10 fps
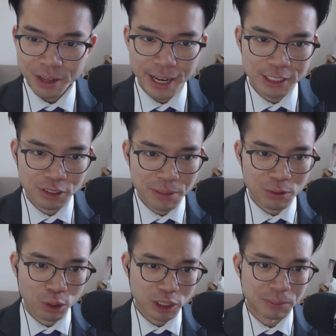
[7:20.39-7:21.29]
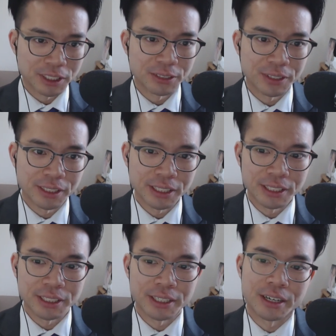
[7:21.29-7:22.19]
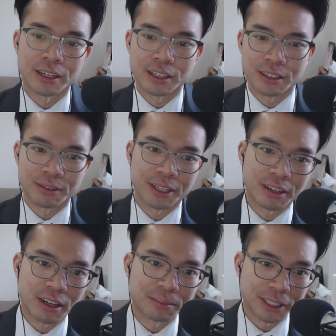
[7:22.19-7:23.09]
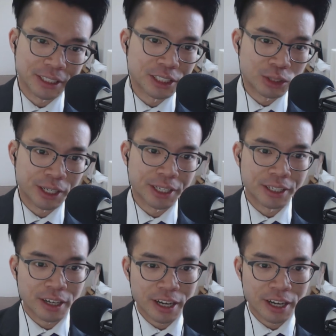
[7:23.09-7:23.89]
As for my role specifically, right now I'm like in training.